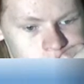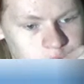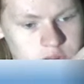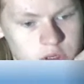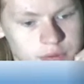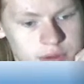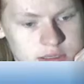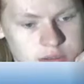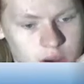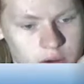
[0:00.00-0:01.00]
I'll turn
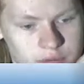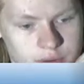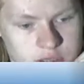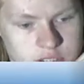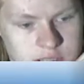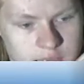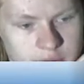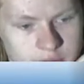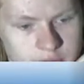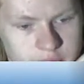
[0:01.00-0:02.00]
this off and just
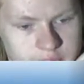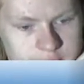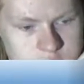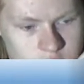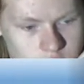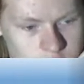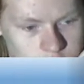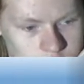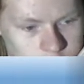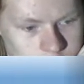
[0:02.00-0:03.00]
have these on.